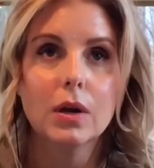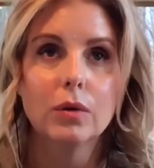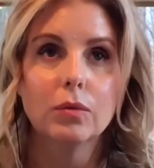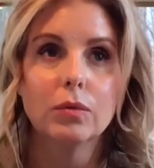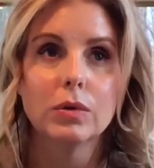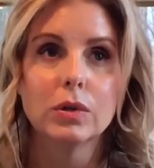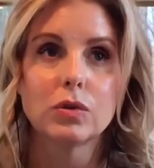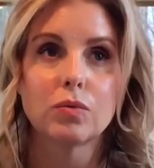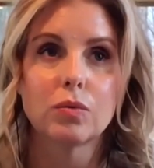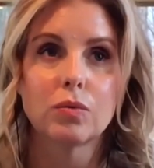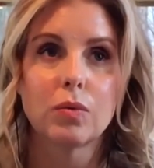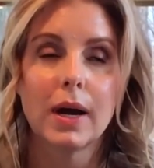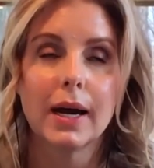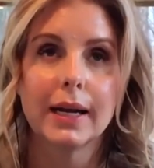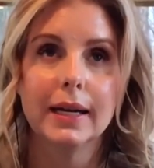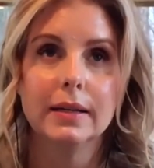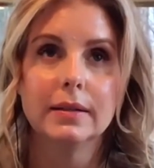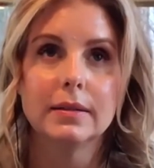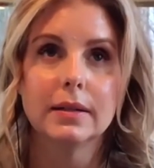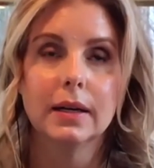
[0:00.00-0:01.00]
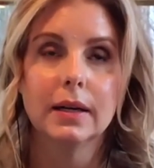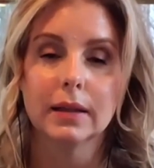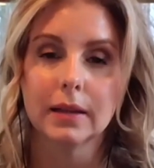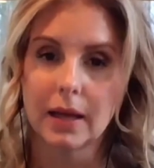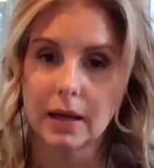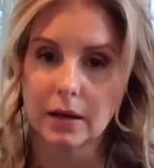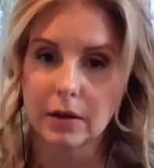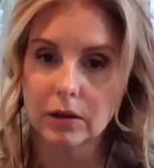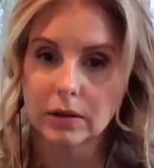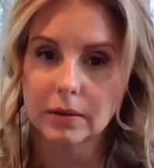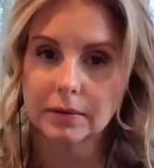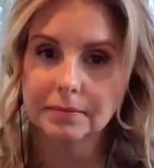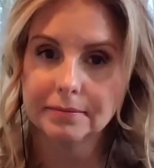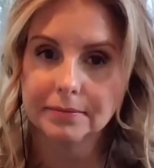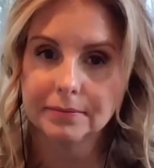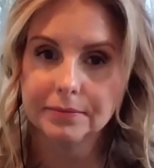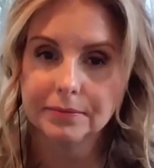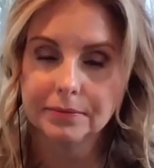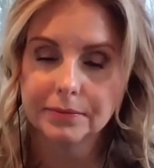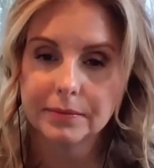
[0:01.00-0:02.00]
was write a letter
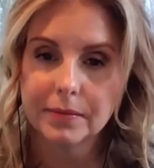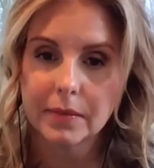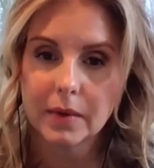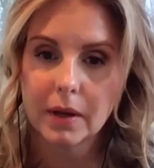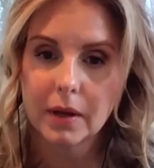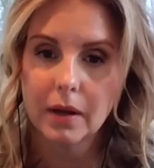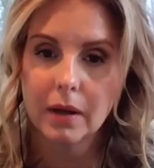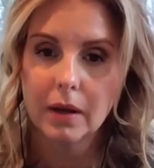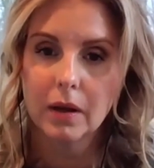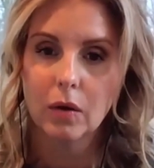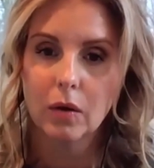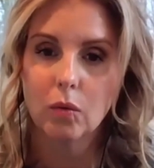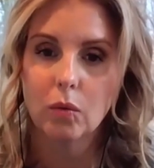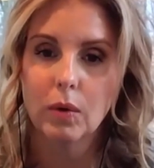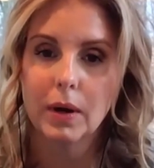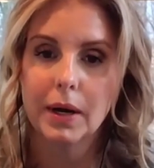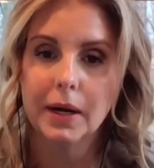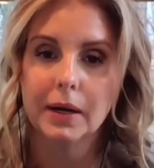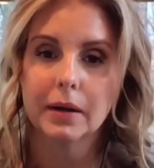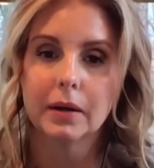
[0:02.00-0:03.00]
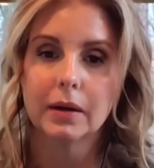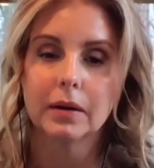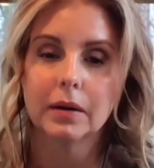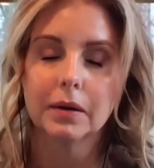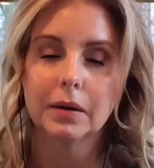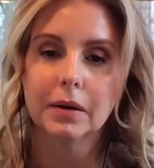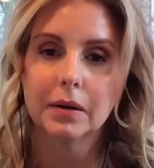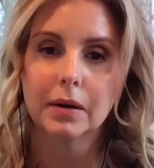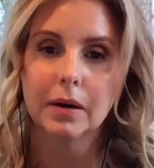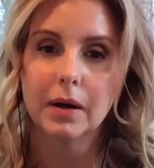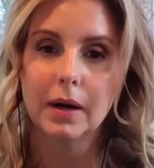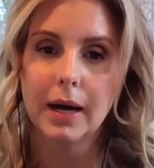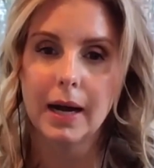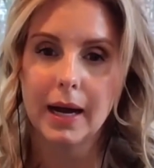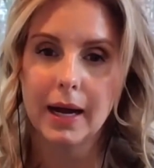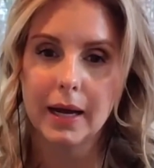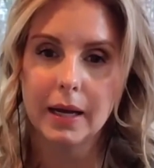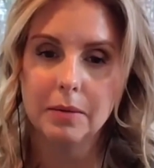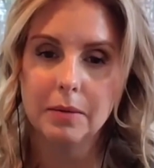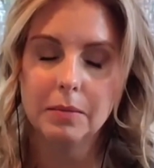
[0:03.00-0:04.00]
where
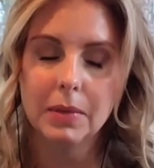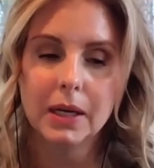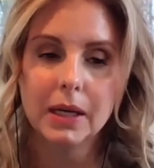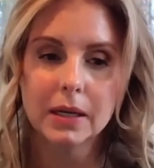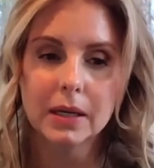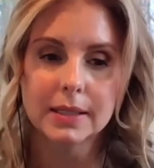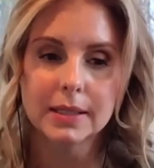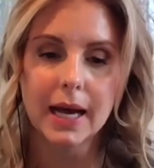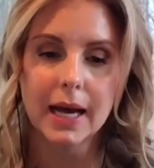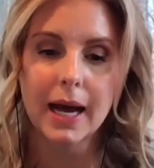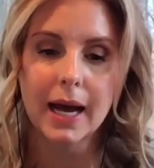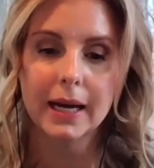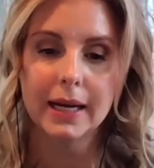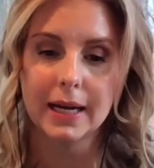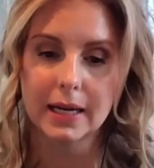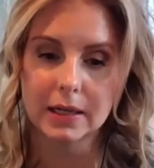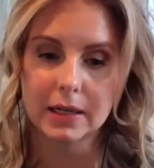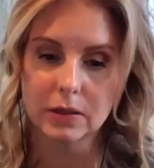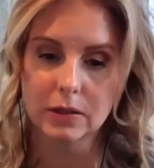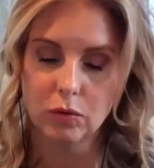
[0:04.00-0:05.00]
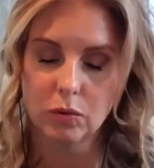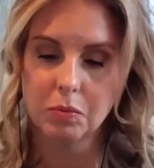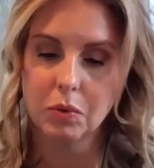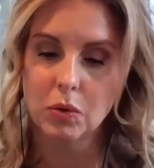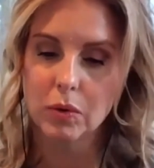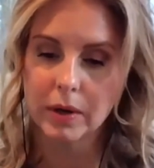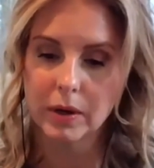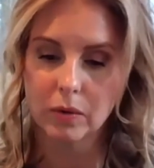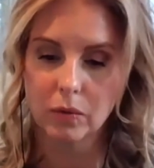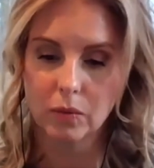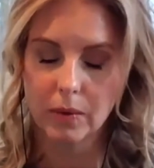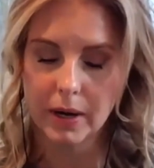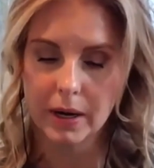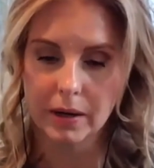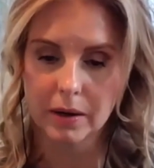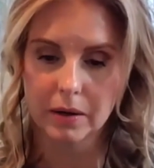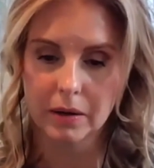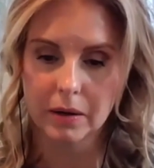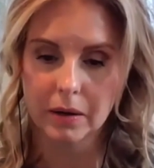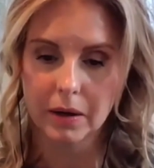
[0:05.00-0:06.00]
I because I got to a point
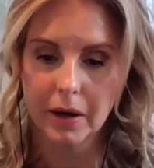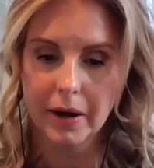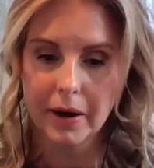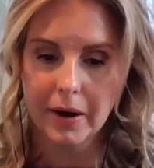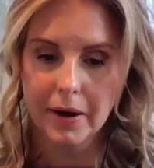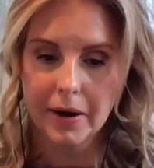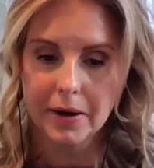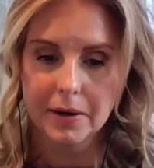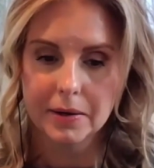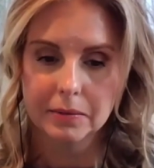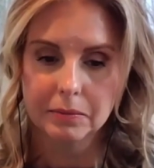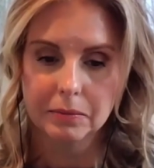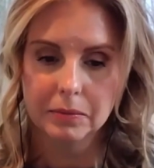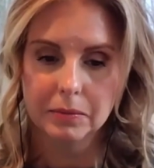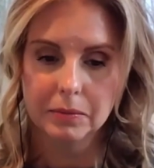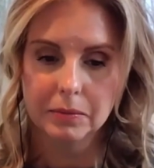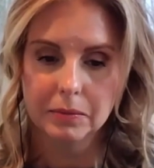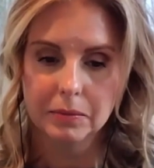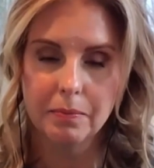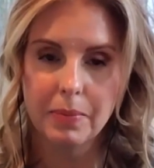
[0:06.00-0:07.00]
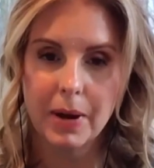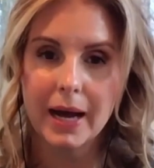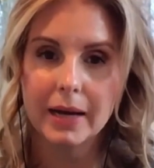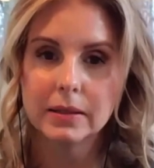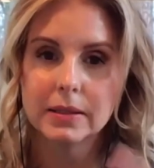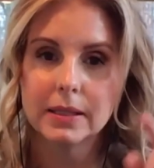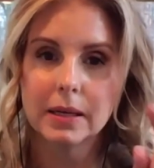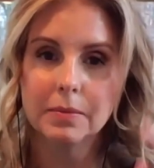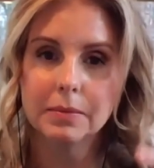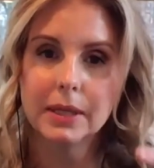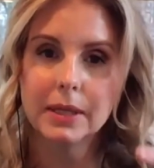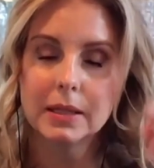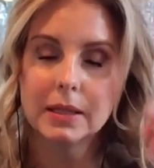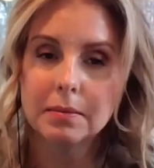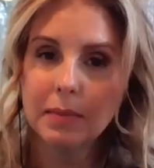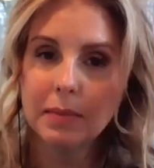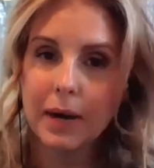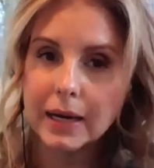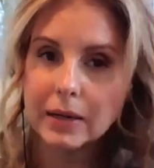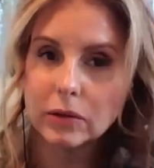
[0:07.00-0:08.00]
where back something that
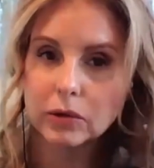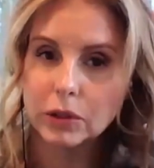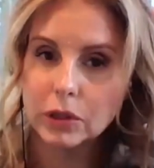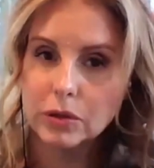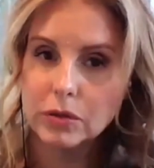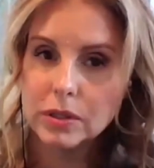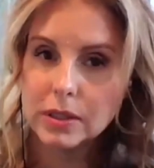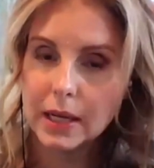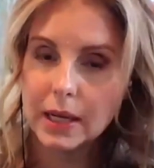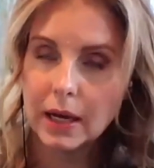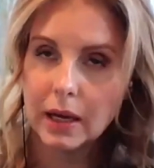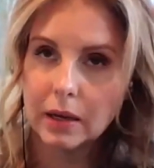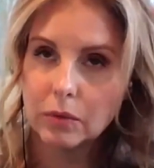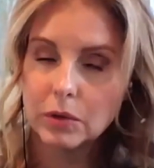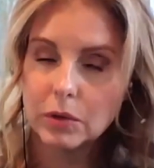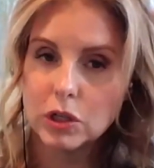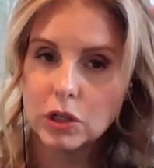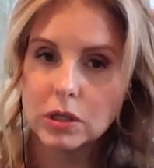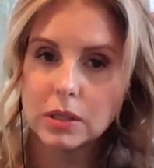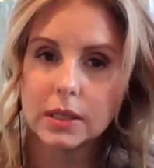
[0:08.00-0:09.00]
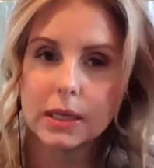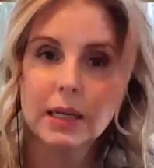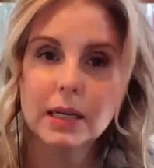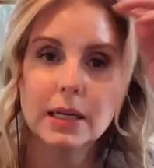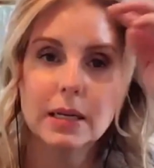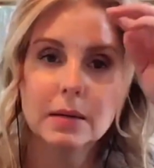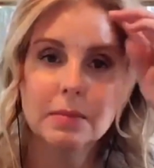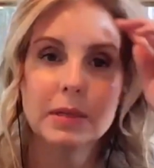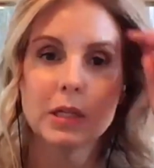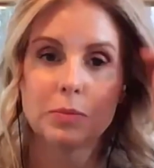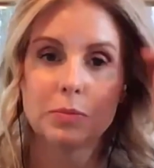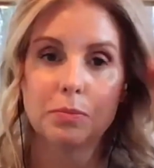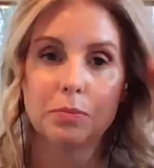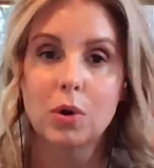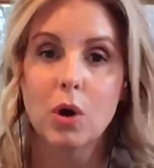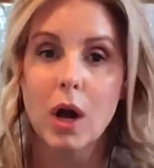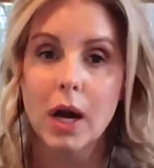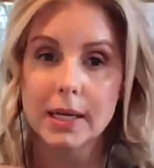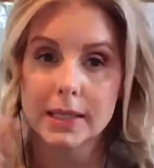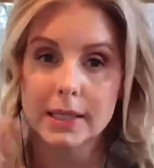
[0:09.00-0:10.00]
Michael you said, which is in this
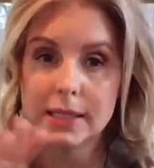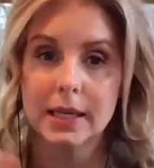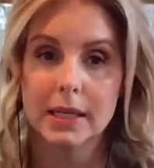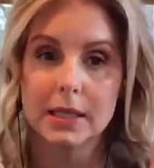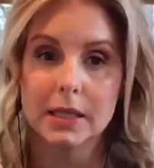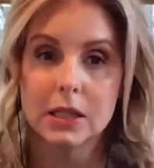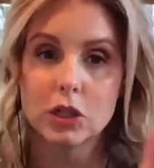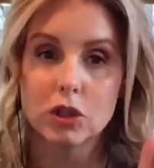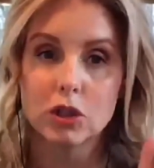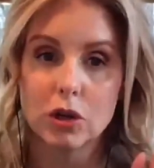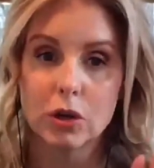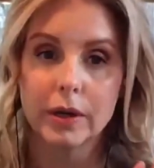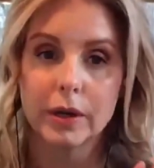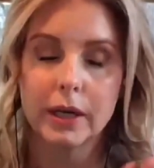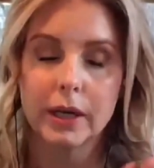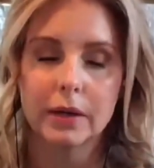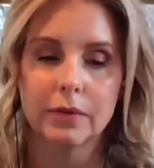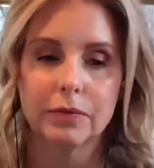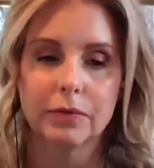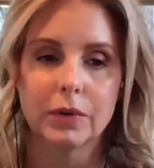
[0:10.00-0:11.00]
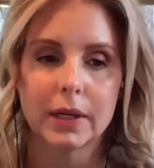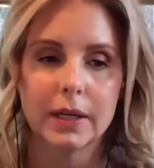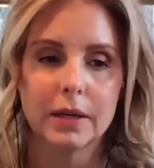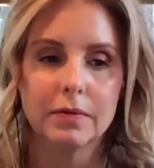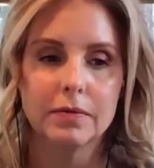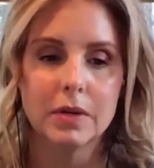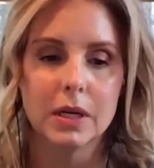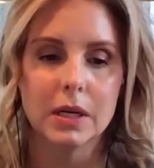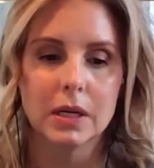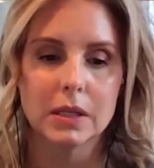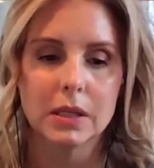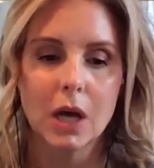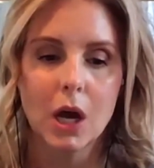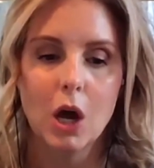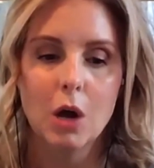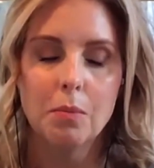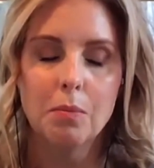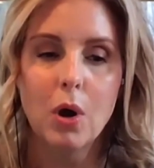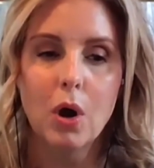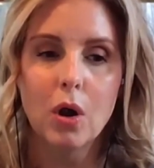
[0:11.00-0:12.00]
process, the journey of forgiveness,
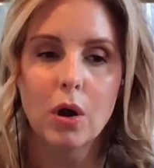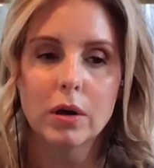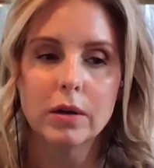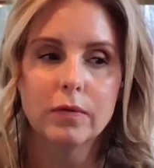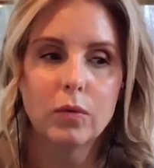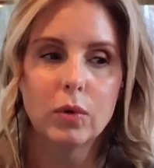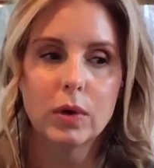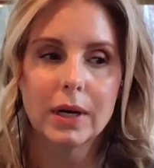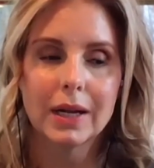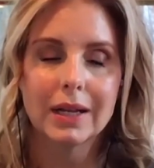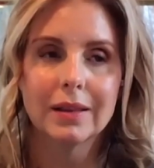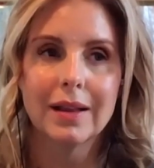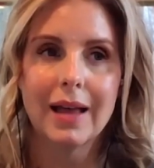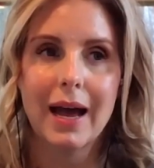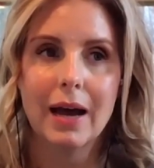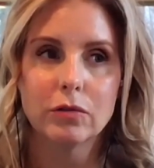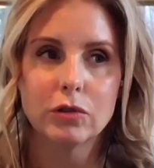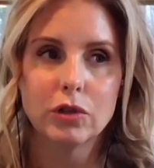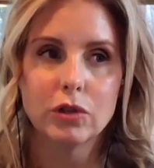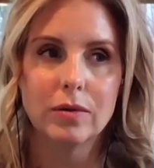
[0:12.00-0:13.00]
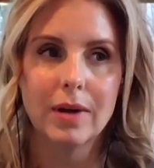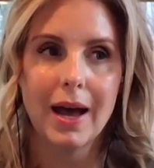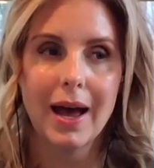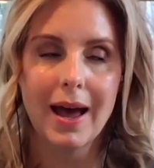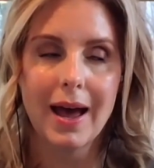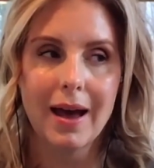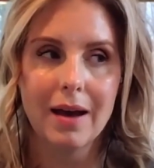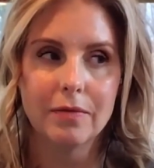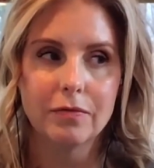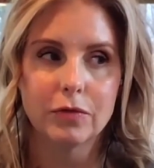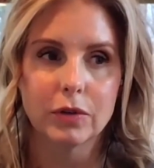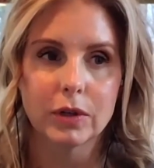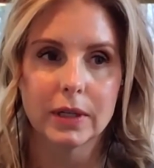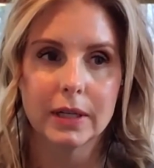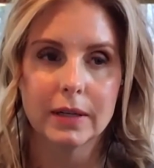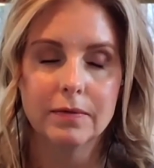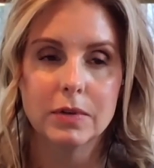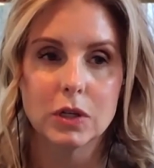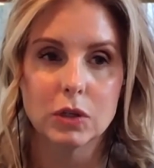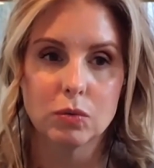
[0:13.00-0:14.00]
part of what allows you to have
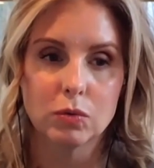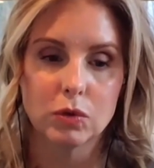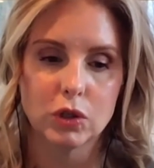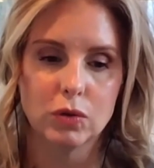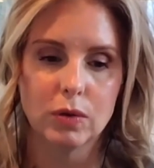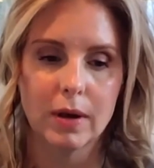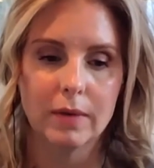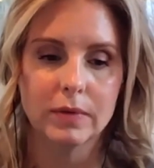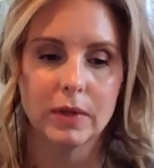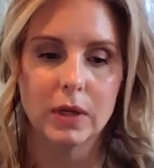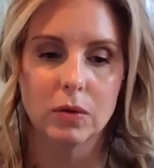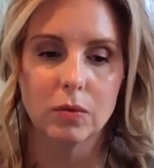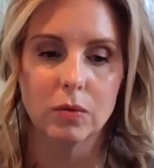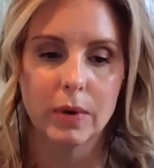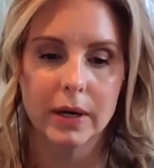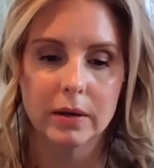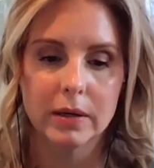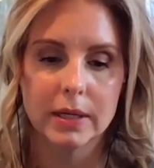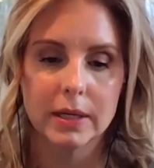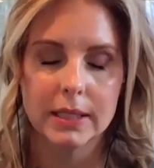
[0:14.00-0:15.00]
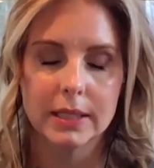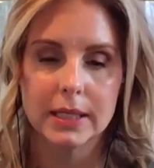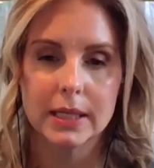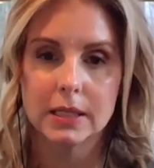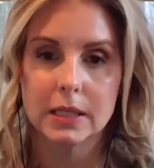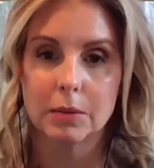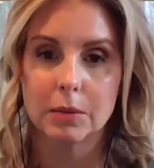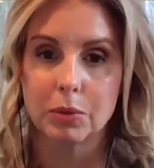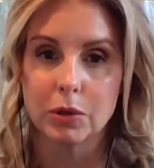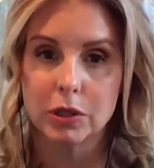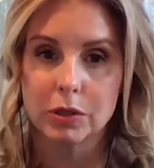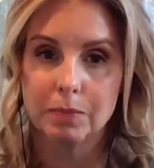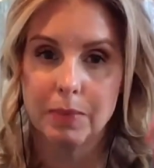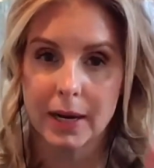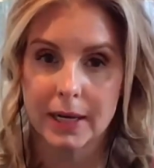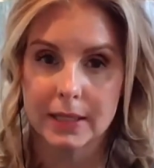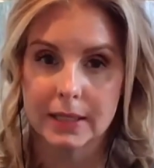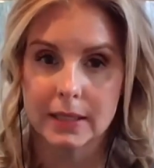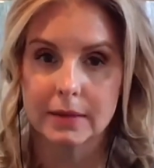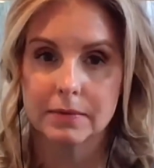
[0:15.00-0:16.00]
forgiveness once you have the awareness is the
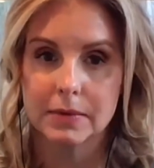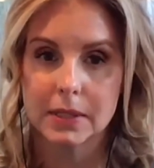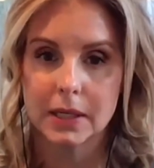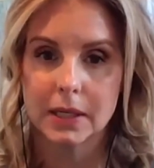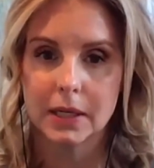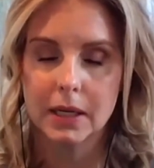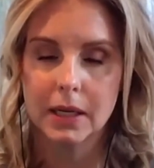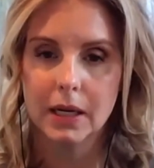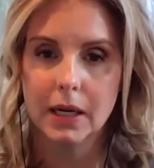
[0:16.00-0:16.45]
perspectives.